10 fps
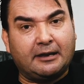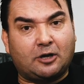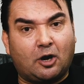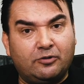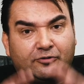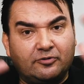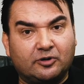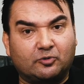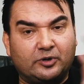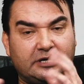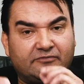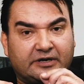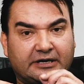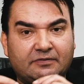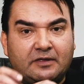go through the
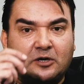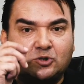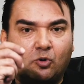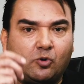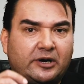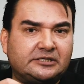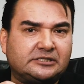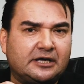grieving, and then there's always